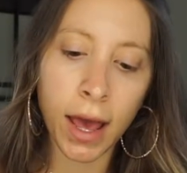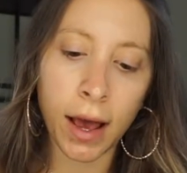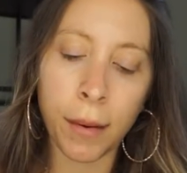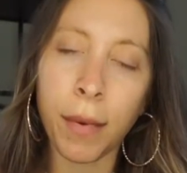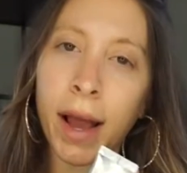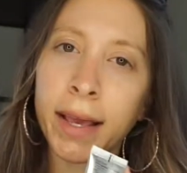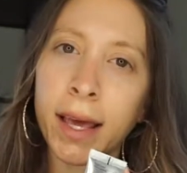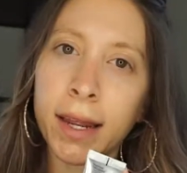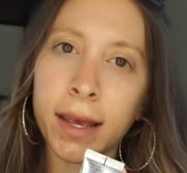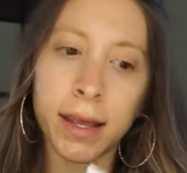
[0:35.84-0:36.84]
I
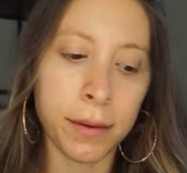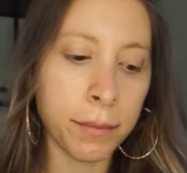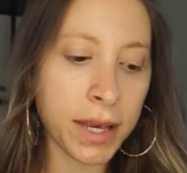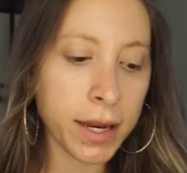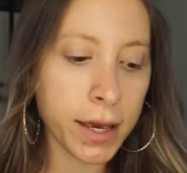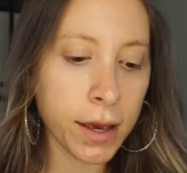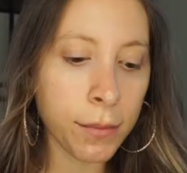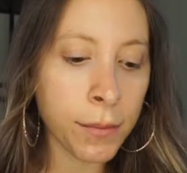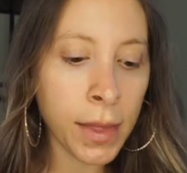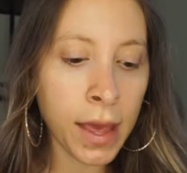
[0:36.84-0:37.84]
get it in
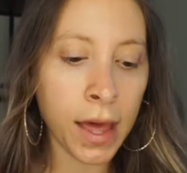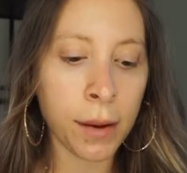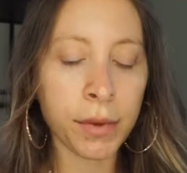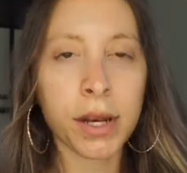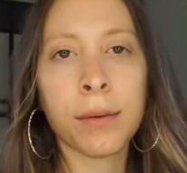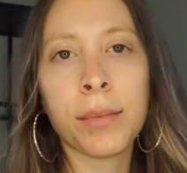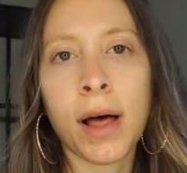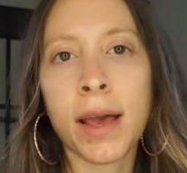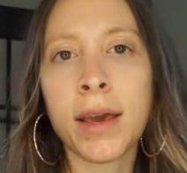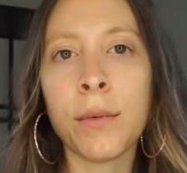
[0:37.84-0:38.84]
medium, and I'm gonna
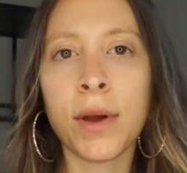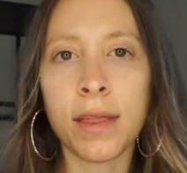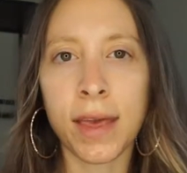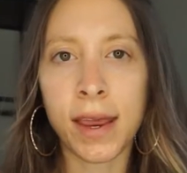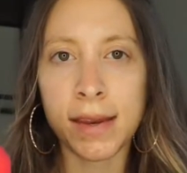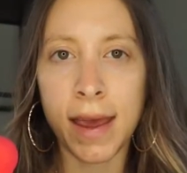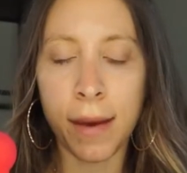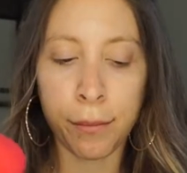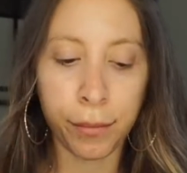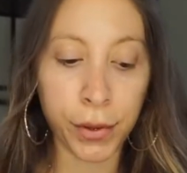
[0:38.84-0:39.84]
apply it with a
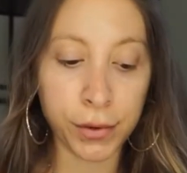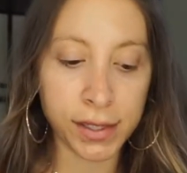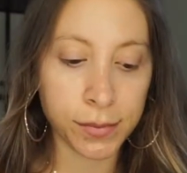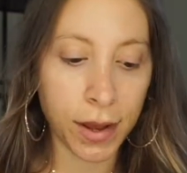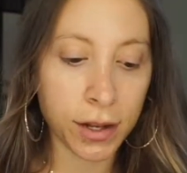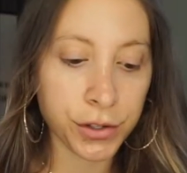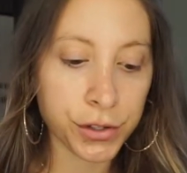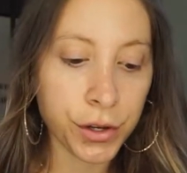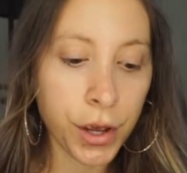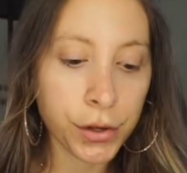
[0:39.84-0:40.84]
damp beauty
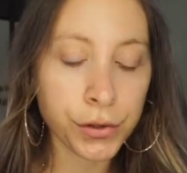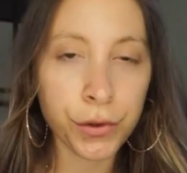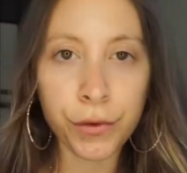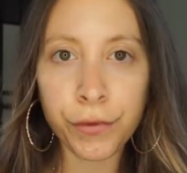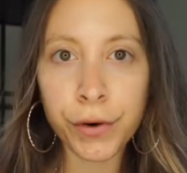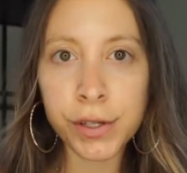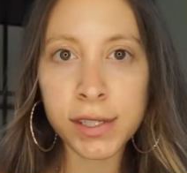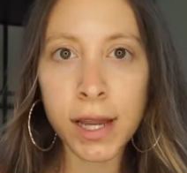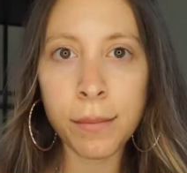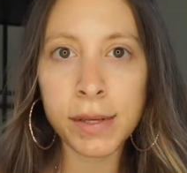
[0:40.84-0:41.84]
sponge. So the
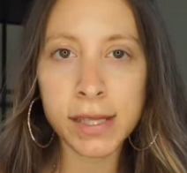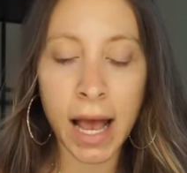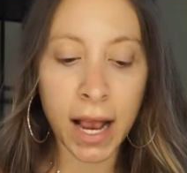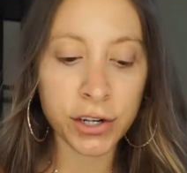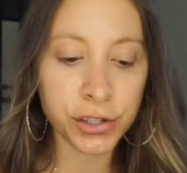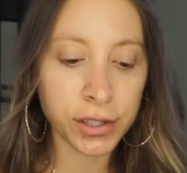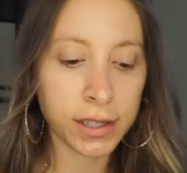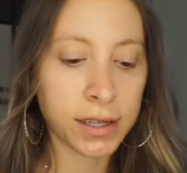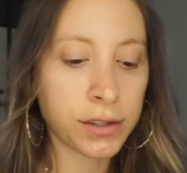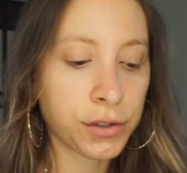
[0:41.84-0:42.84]
first step is
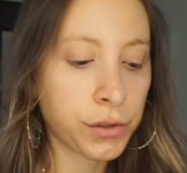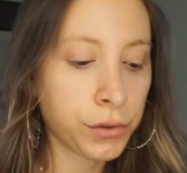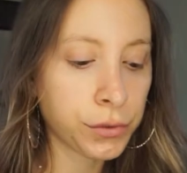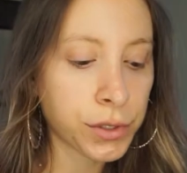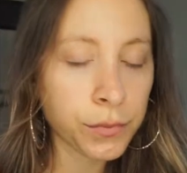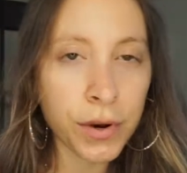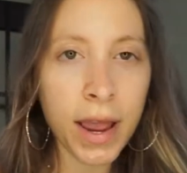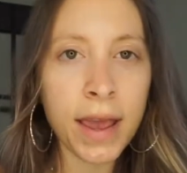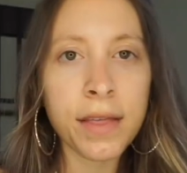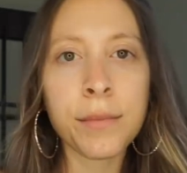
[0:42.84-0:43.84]
actually to
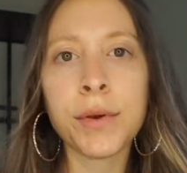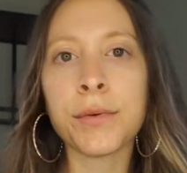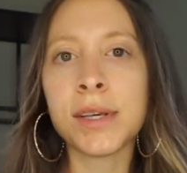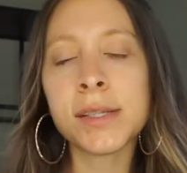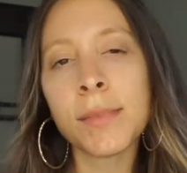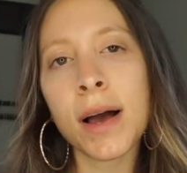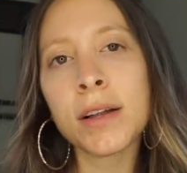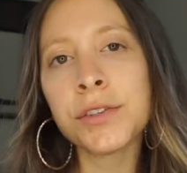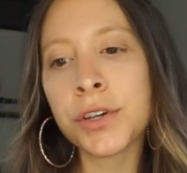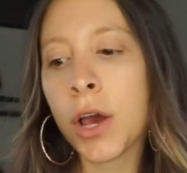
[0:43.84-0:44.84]
spray the beauty
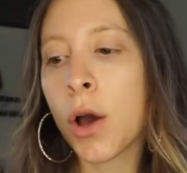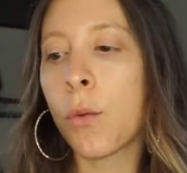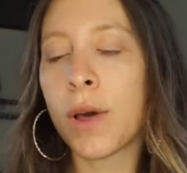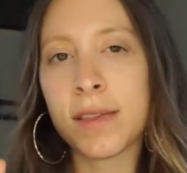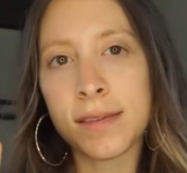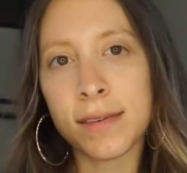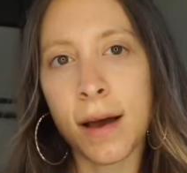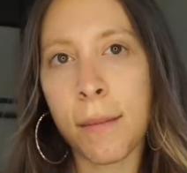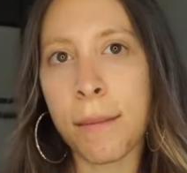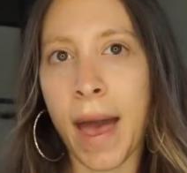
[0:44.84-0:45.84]
sponge with
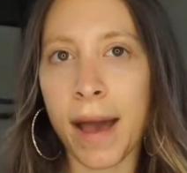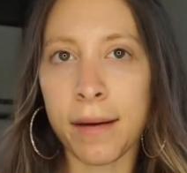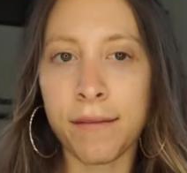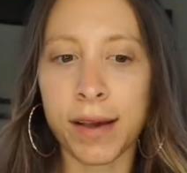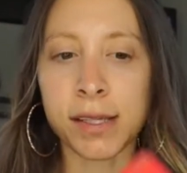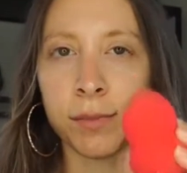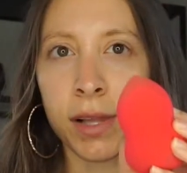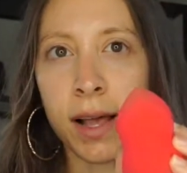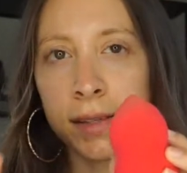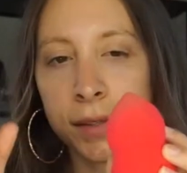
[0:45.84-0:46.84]
some MAC Fix
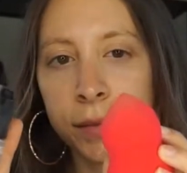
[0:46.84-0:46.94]
Plus.